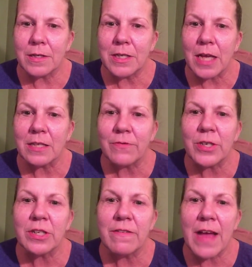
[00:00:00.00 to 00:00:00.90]
Dust
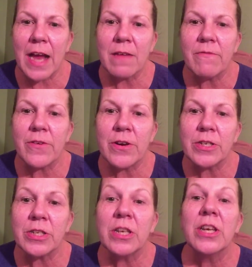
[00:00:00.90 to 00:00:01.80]
first or vacuum
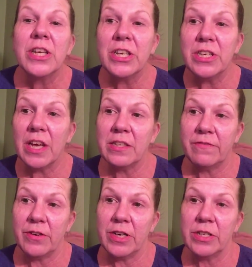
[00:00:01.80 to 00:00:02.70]
first? You dust
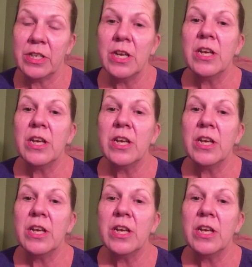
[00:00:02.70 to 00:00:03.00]
first.